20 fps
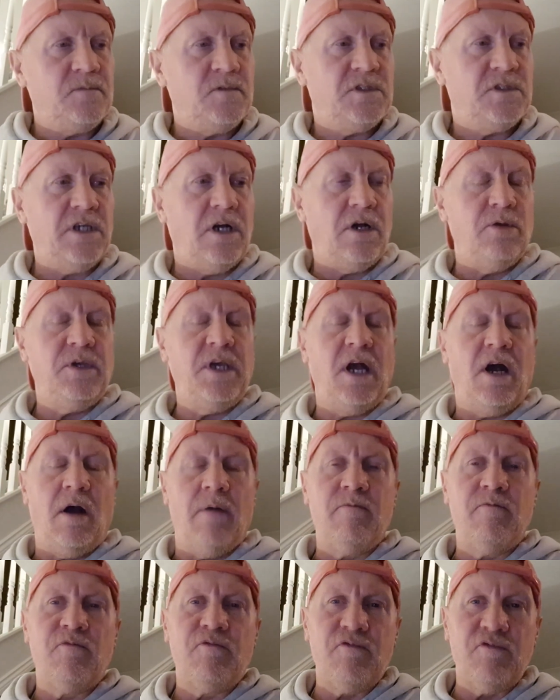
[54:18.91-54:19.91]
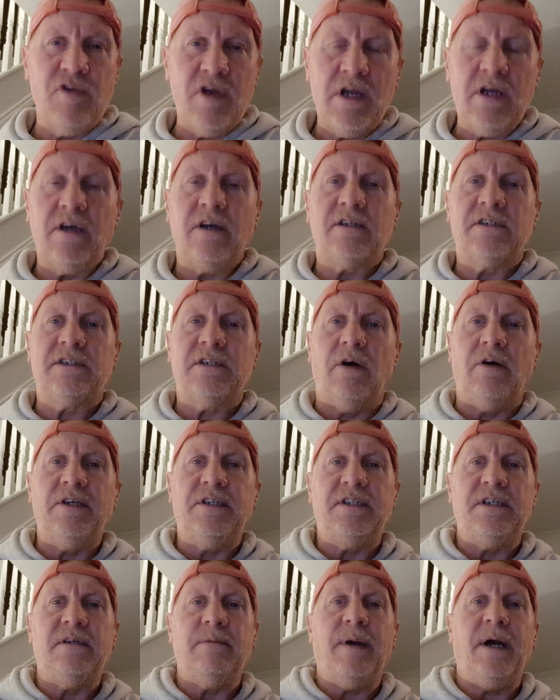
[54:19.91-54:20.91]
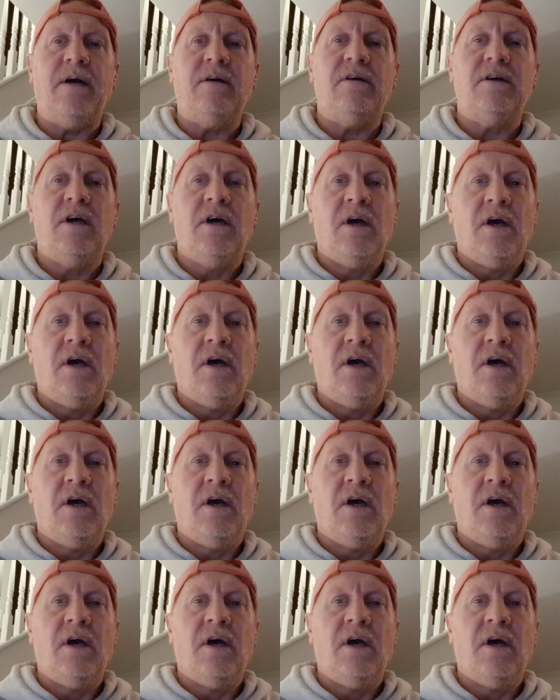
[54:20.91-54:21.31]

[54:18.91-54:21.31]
So yeah, I'm really excited about